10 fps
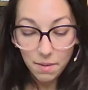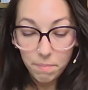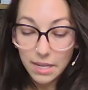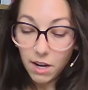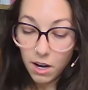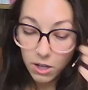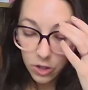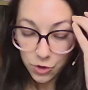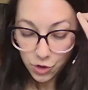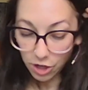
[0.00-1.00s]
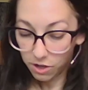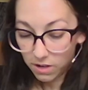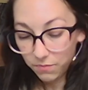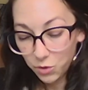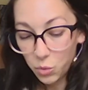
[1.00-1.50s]
Mina Harker's
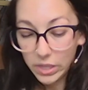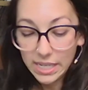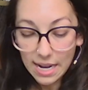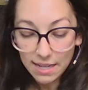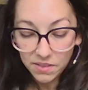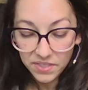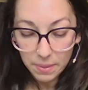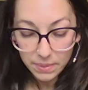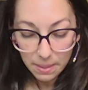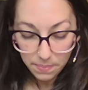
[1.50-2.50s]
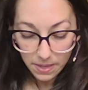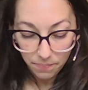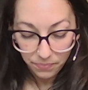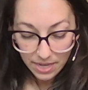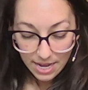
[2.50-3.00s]
Journal, 29th of September.
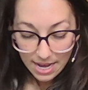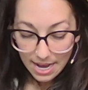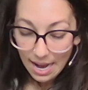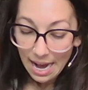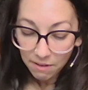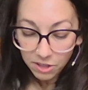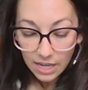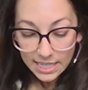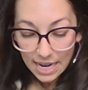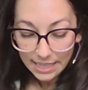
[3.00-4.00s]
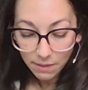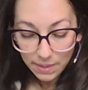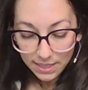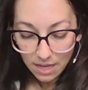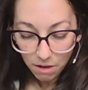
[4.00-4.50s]
After I tidied
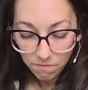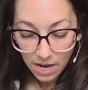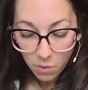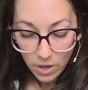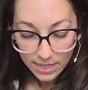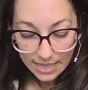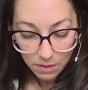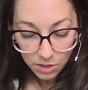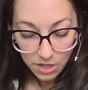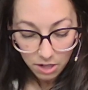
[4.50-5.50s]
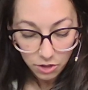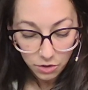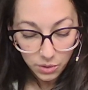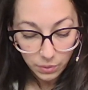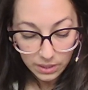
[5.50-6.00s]
myself, I went down to Dr.
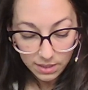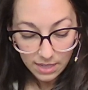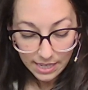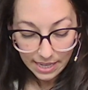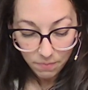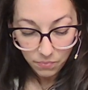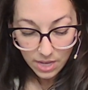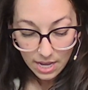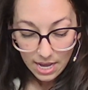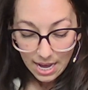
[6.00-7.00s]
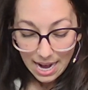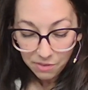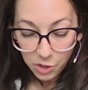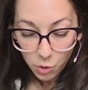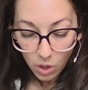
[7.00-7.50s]
Seward's study. At
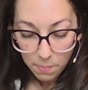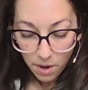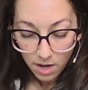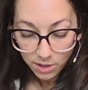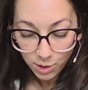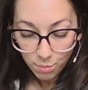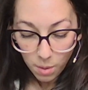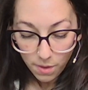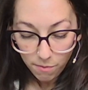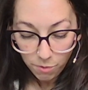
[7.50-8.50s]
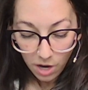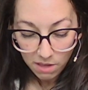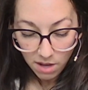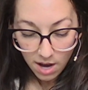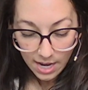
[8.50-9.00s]
the door I paused a moment, for I
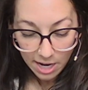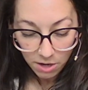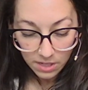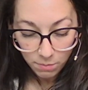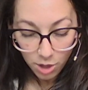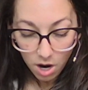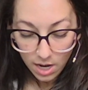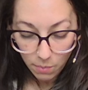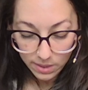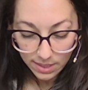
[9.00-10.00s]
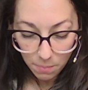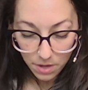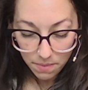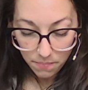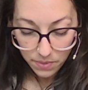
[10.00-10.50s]
thought I heard him talking with someone.